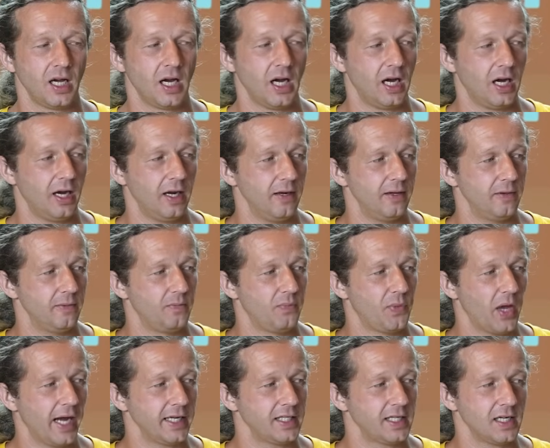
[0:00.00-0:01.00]
I
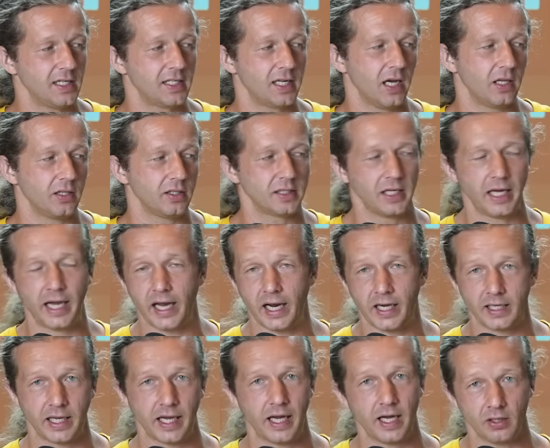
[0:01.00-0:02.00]
I didn't tell it to
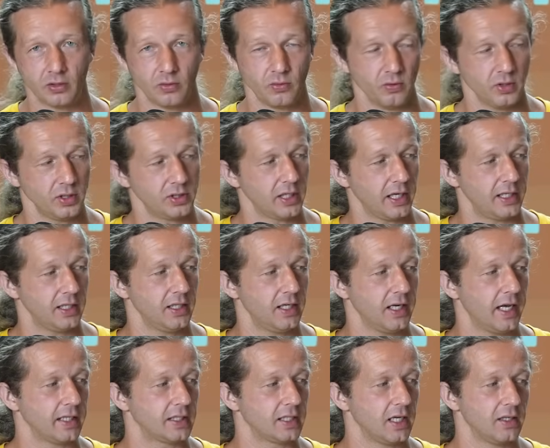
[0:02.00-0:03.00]
add categories. I
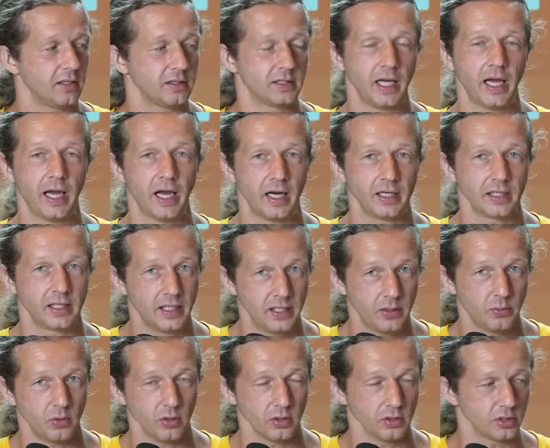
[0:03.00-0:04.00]
didn't tell it to add
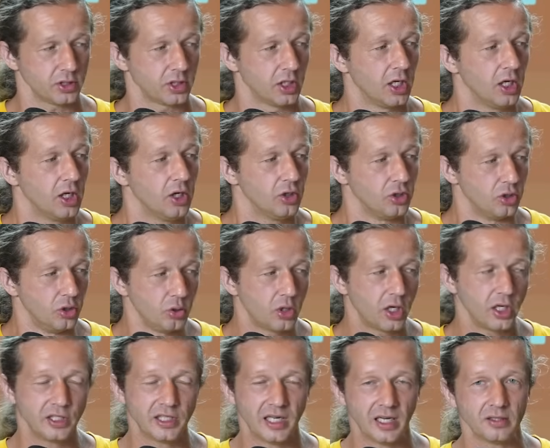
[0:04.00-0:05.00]
keywords. You
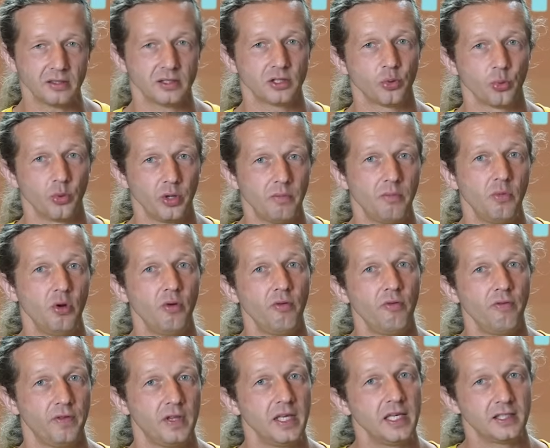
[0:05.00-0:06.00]
can tell it to
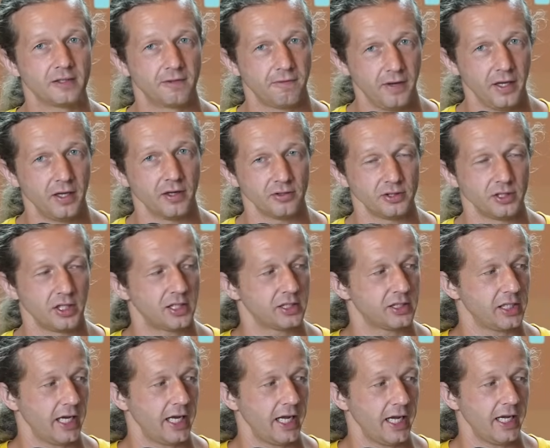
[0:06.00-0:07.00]
remove these fields. You can
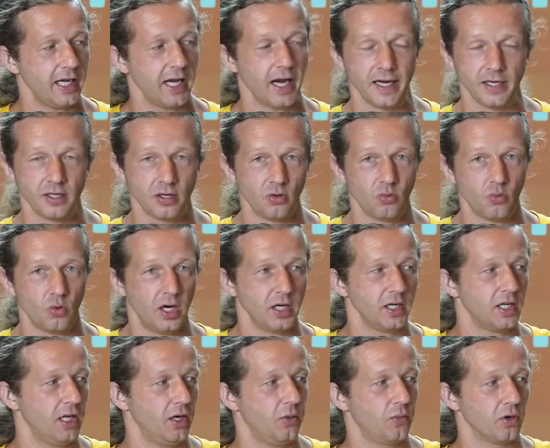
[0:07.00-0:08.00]
say, hey, I don't want
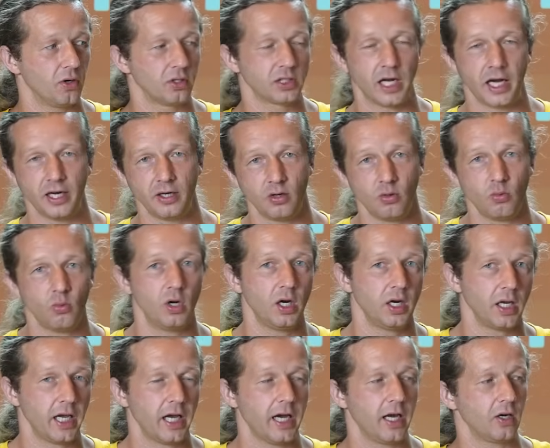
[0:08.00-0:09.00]
keywords. I don't
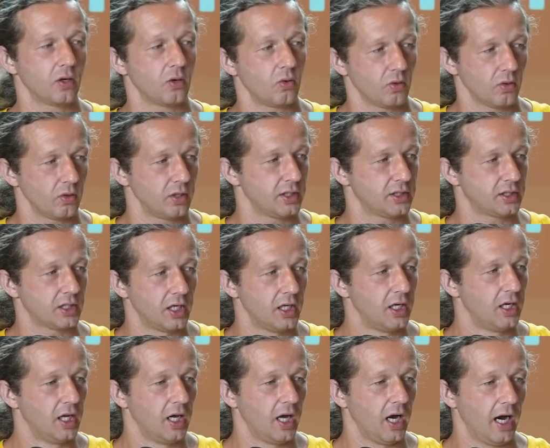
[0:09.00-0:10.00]
want categories.
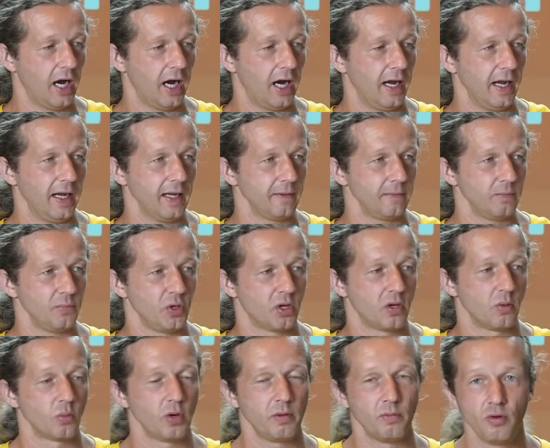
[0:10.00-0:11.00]
I you
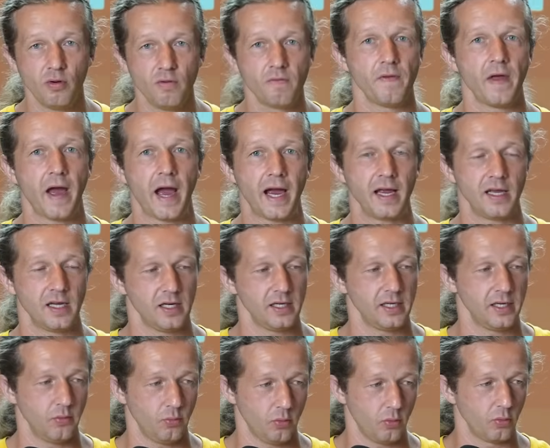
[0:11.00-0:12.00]
can remove that
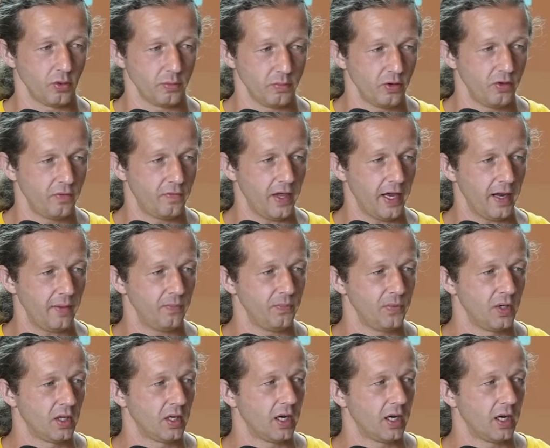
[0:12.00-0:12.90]
and it will remove them.